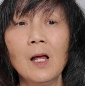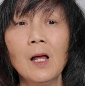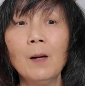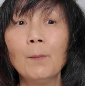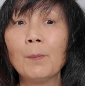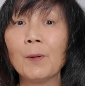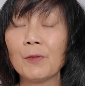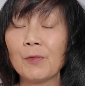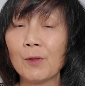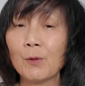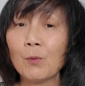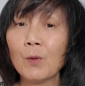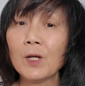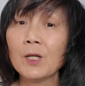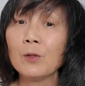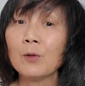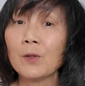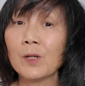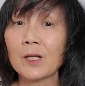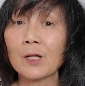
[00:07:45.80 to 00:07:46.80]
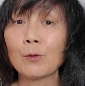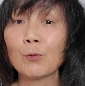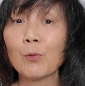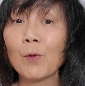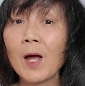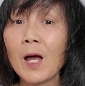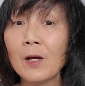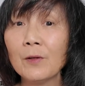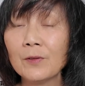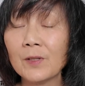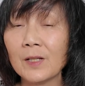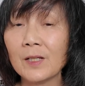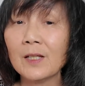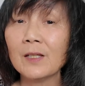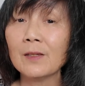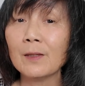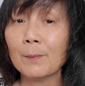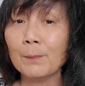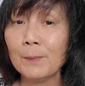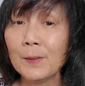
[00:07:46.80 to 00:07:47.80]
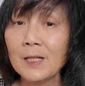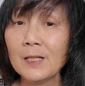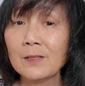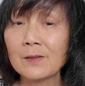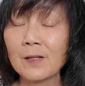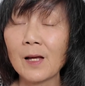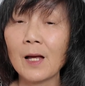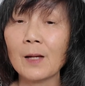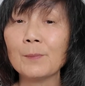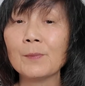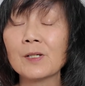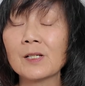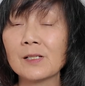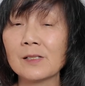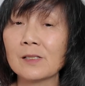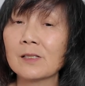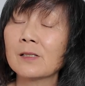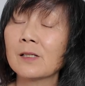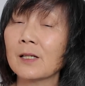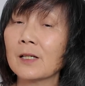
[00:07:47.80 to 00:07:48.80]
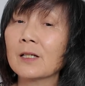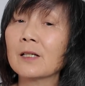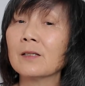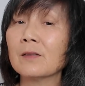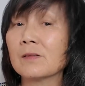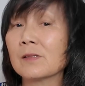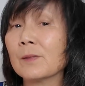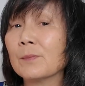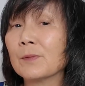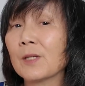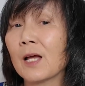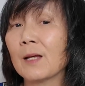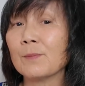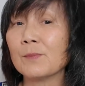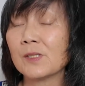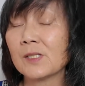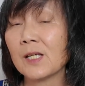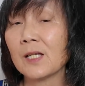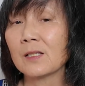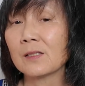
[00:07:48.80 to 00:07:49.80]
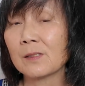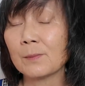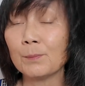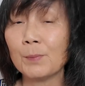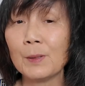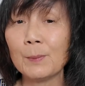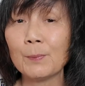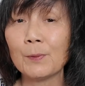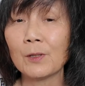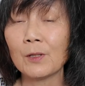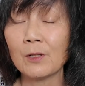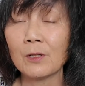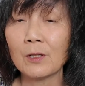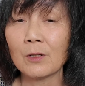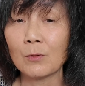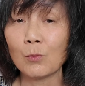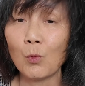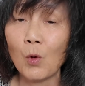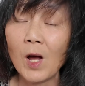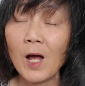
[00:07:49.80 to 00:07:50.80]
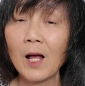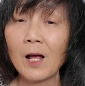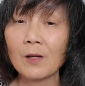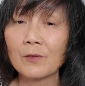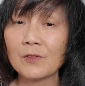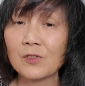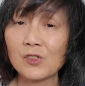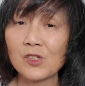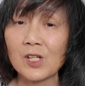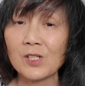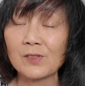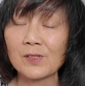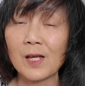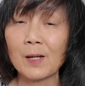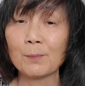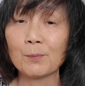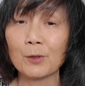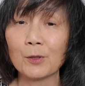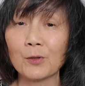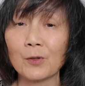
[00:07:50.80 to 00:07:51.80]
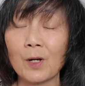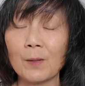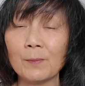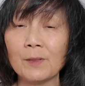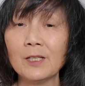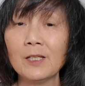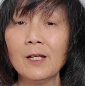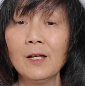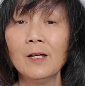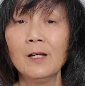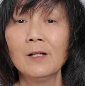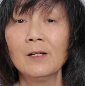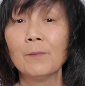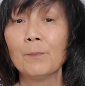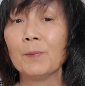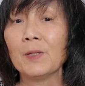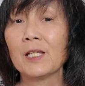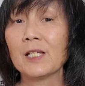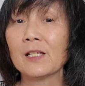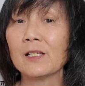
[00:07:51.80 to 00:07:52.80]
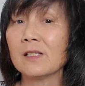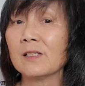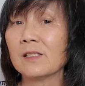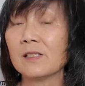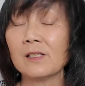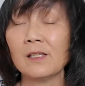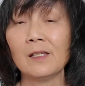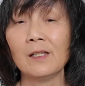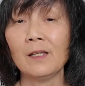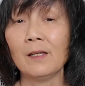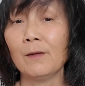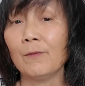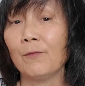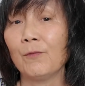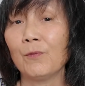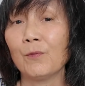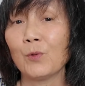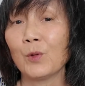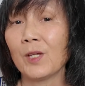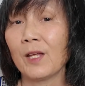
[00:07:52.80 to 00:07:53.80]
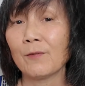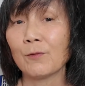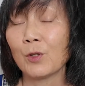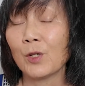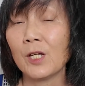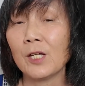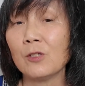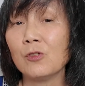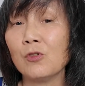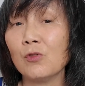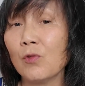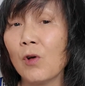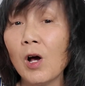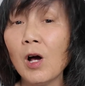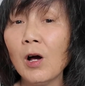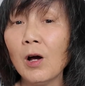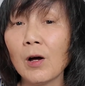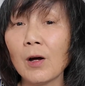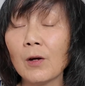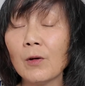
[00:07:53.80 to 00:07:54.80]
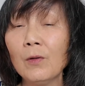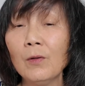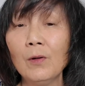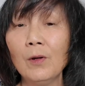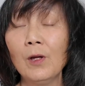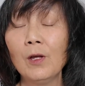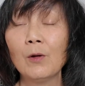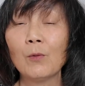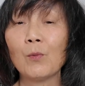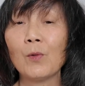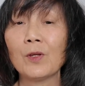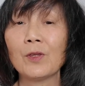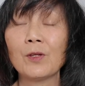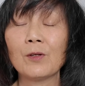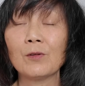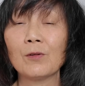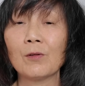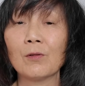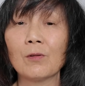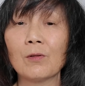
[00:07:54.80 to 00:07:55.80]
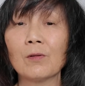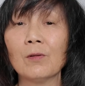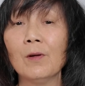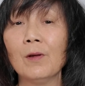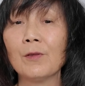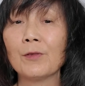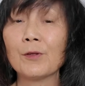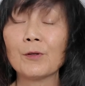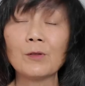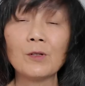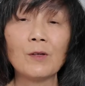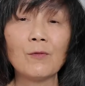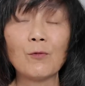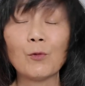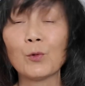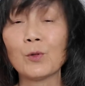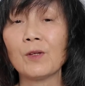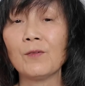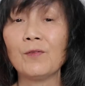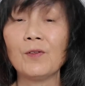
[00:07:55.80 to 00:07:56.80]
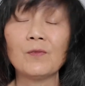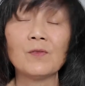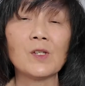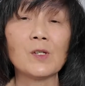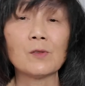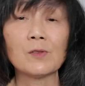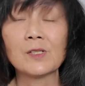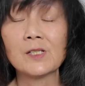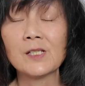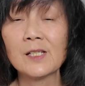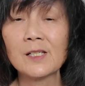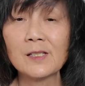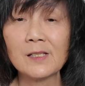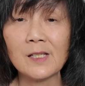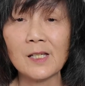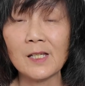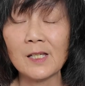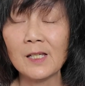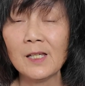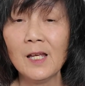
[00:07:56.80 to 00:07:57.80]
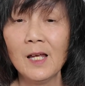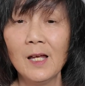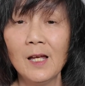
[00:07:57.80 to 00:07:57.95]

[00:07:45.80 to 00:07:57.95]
But the way you get around it in the meantime, because it can sometimes take some people a little while to change that programming, because if whatever age you are, whether you're 30, 40, 50, or 60,